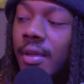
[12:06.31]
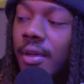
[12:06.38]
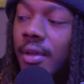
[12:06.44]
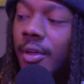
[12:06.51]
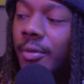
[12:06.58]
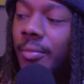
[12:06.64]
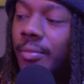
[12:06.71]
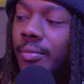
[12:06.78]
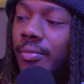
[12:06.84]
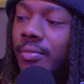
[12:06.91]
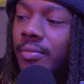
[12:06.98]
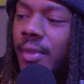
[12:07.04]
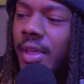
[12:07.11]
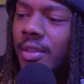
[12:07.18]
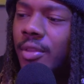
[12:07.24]

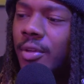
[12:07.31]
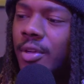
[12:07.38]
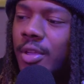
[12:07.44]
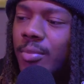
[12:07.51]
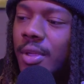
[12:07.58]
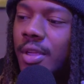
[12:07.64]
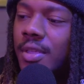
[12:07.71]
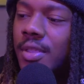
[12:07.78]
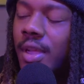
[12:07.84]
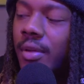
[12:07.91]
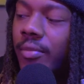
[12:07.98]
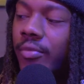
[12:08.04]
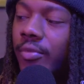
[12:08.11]
30-minute time